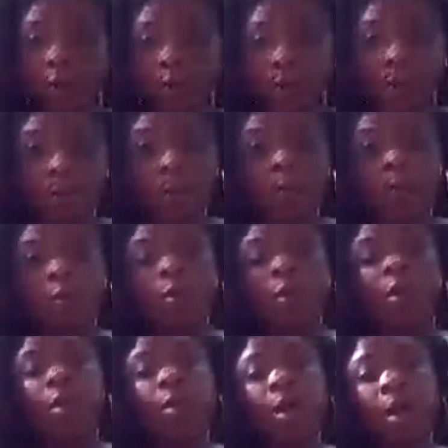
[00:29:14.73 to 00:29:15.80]
but
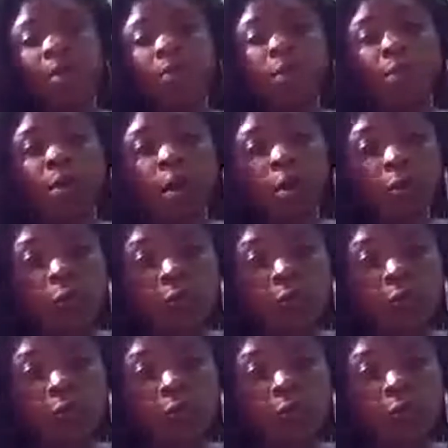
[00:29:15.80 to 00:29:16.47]
one thing a lot of women